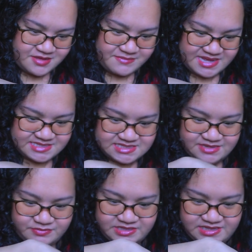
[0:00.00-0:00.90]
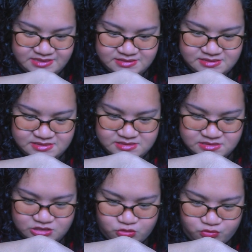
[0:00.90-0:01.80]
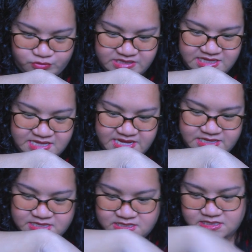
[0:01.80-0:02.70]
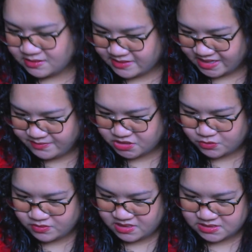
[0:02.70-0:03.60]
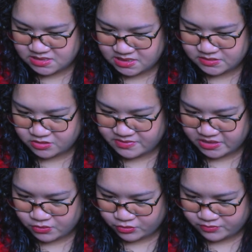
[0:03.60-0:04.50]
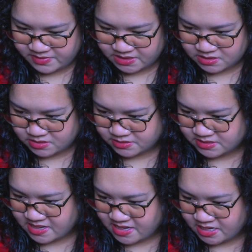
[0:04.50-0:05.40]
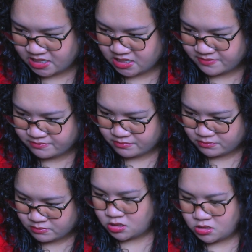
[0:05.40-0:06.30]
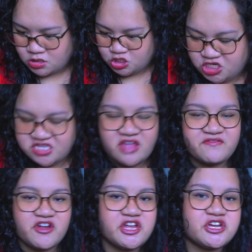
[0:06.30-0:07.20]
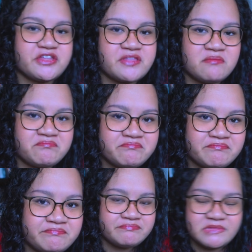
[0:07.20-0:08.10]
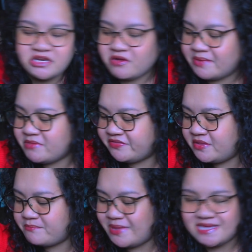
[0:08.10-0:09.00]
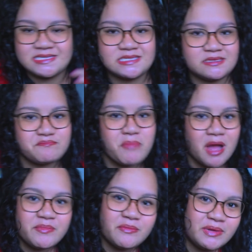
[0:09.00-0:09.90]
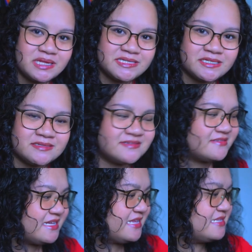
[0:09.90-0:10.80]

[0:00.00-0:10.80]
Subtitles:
My siblings don't really like letting me do these things on my own because I am just not very good at them. You know, I'm not the best Bob the Builder in